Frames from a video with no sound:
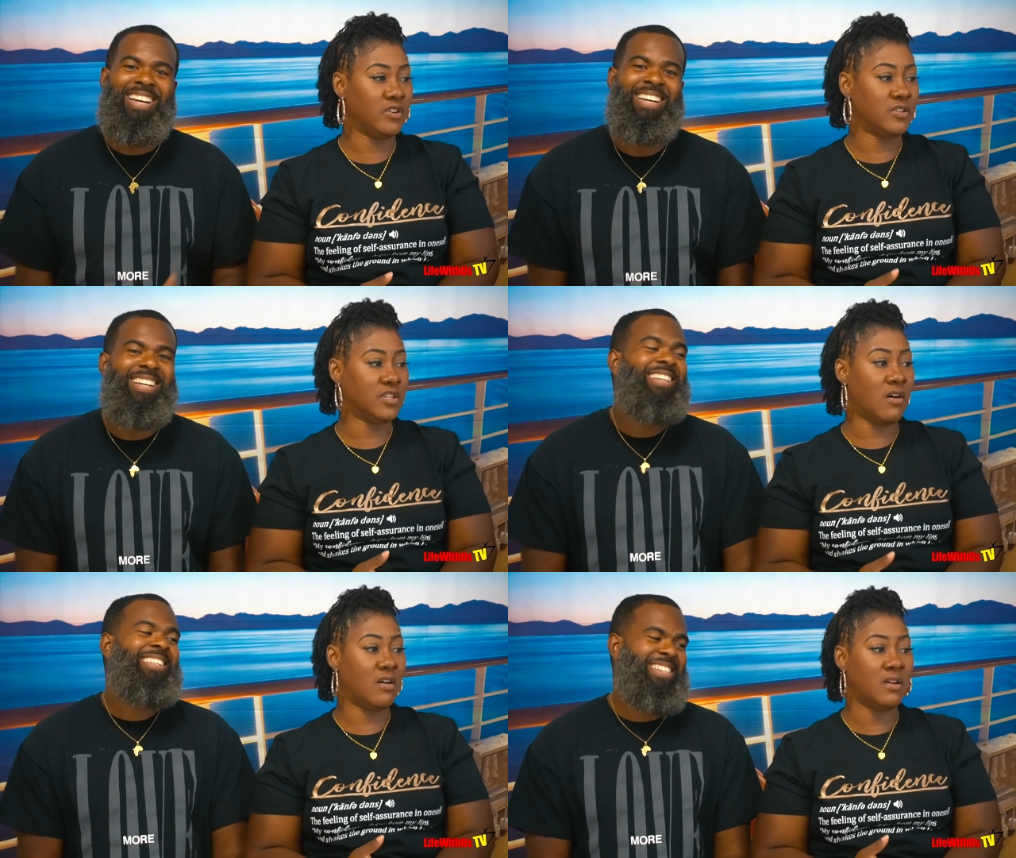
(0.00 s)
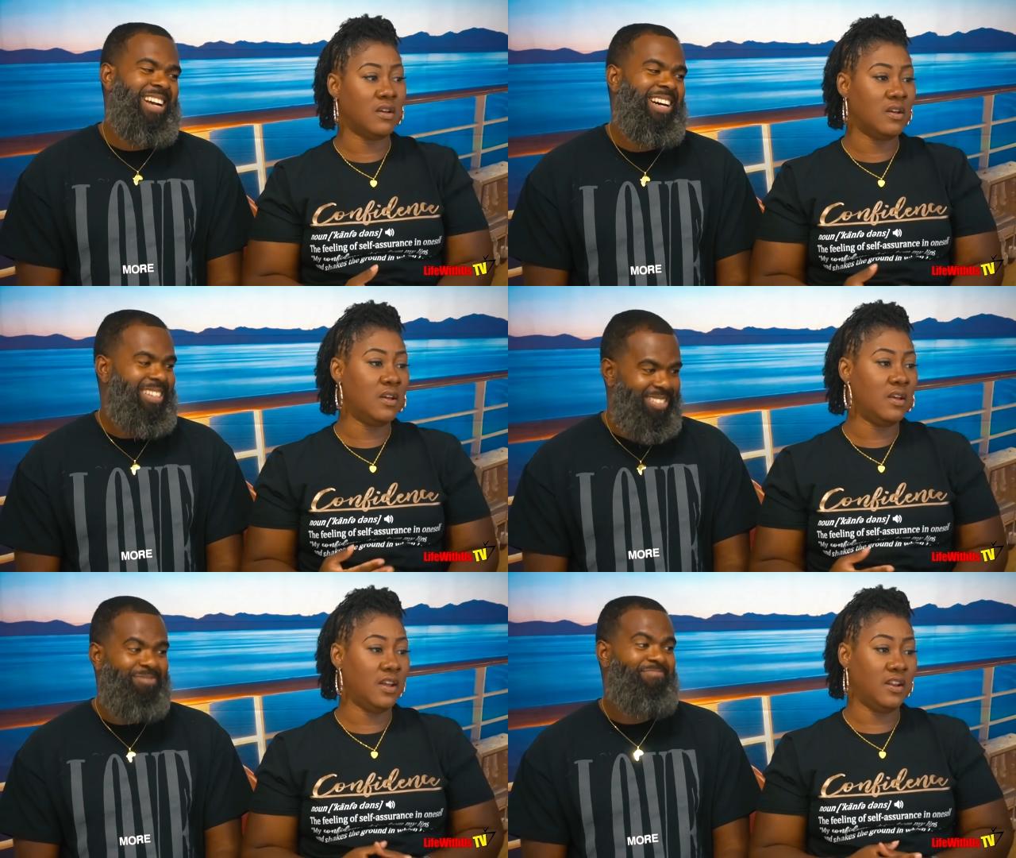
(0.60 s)
Speaker 1: real talk. Yeah.
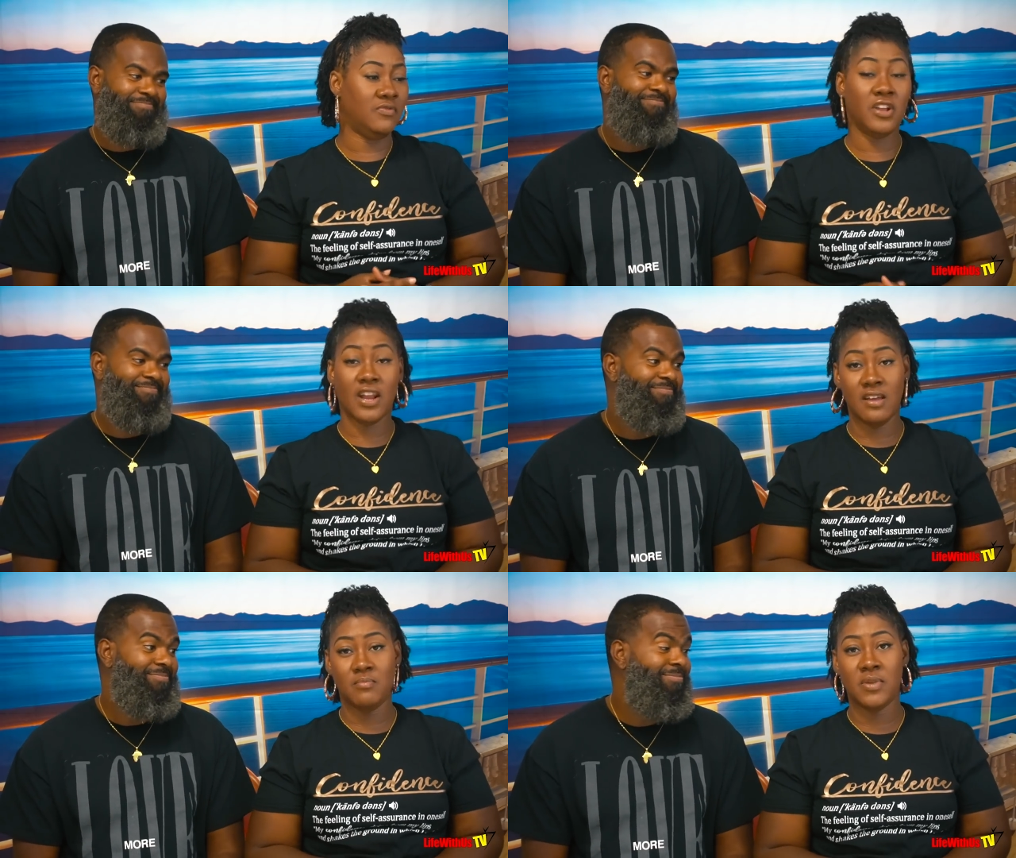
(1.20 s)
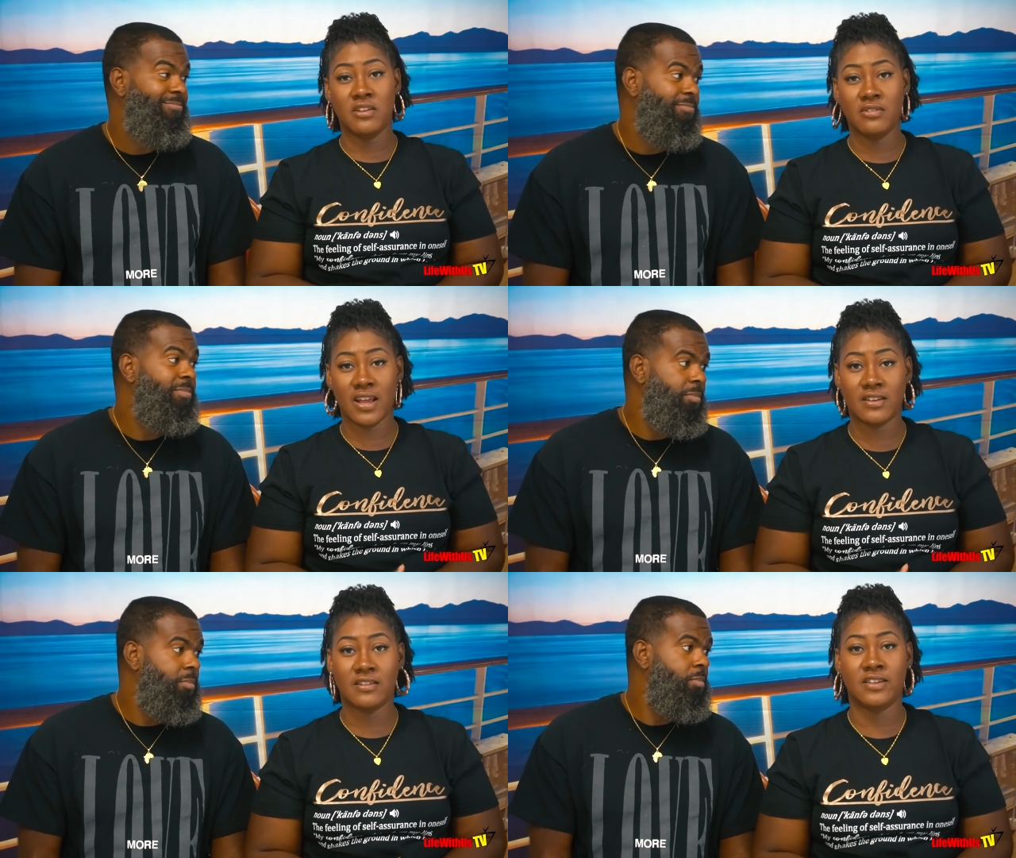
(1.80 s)
And if you're like me, you like
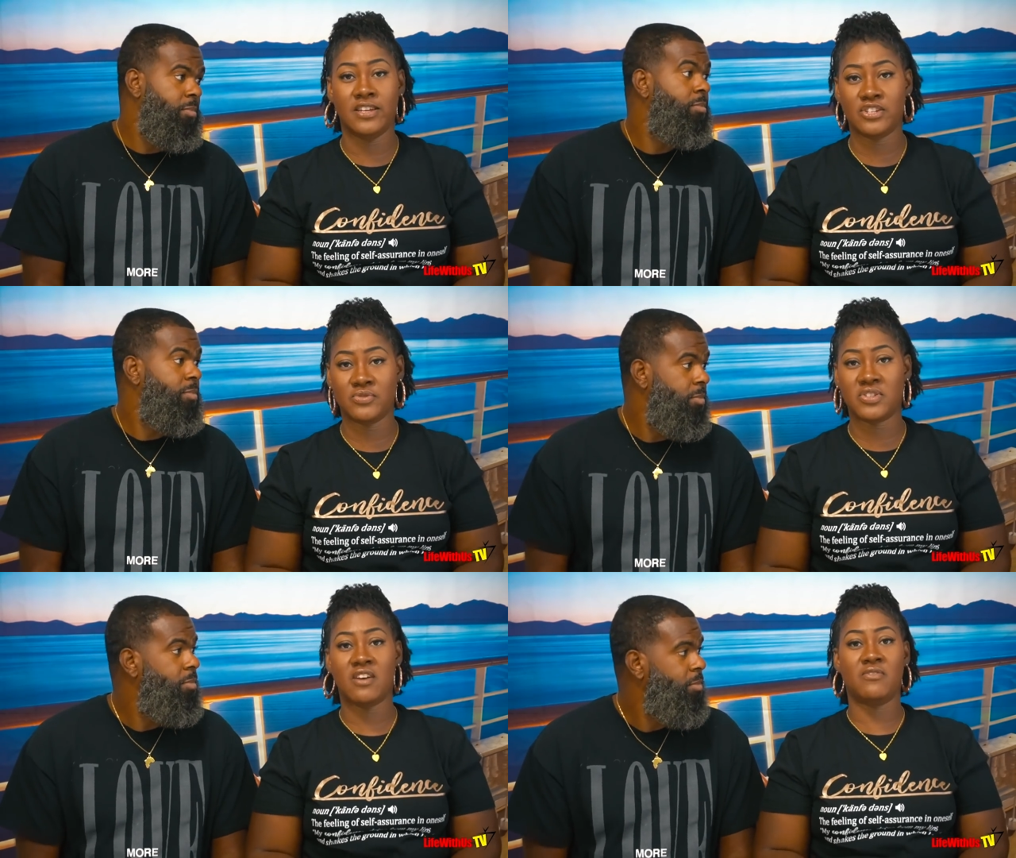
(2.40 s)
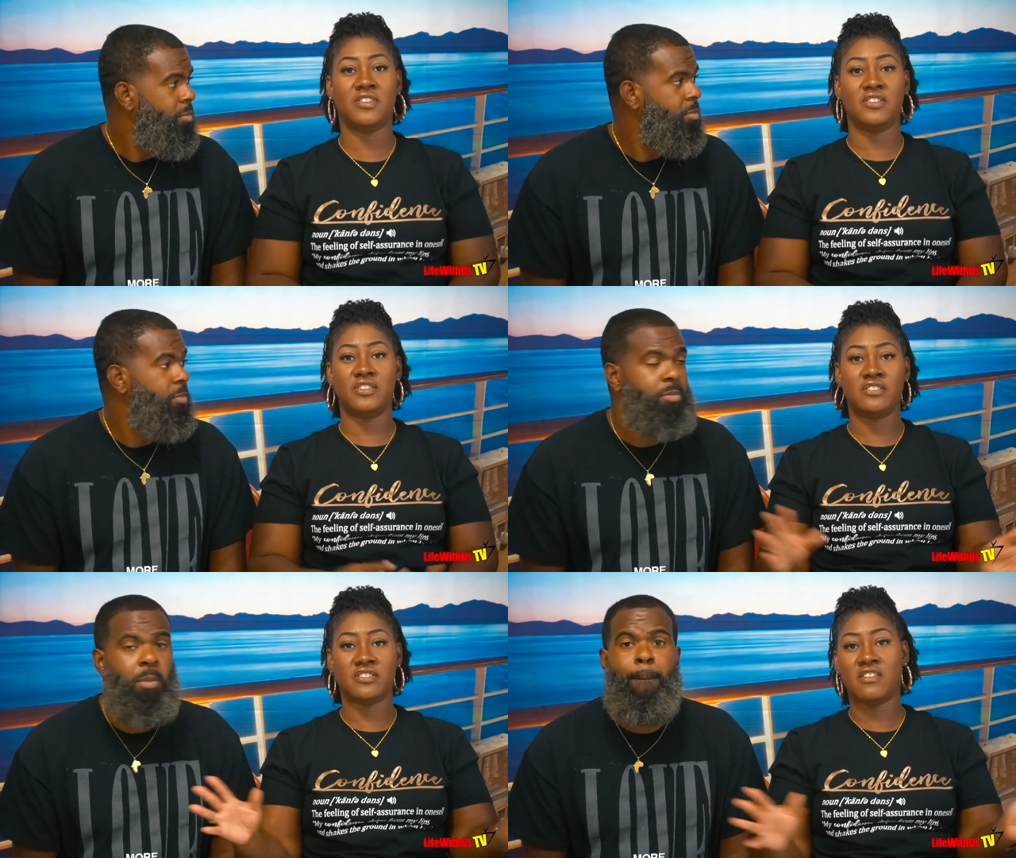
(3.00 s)
to get yourself into
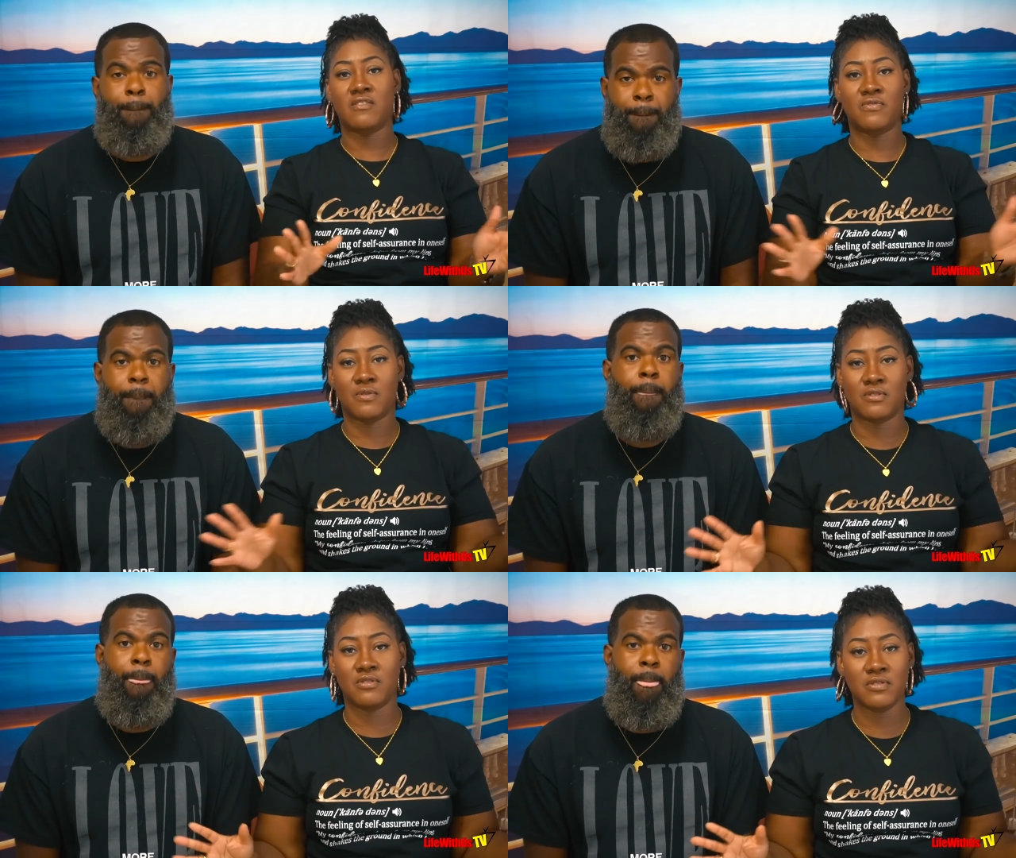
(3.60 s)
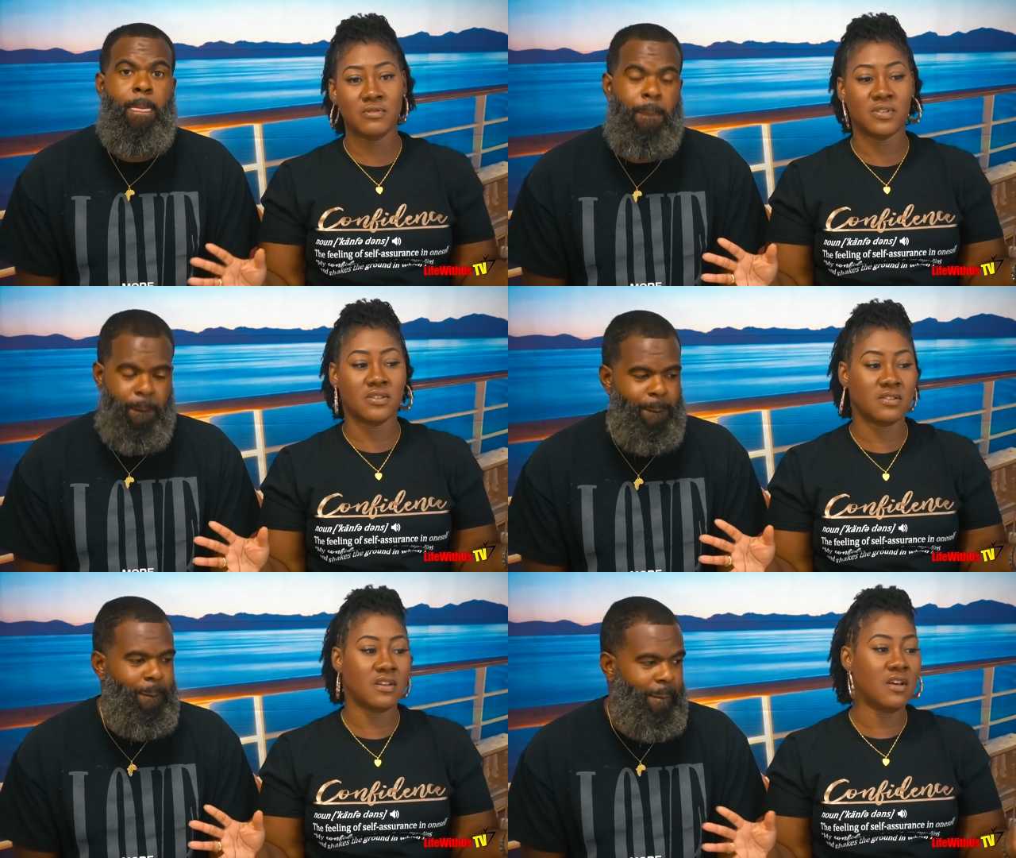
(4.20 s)
stuff on cruises.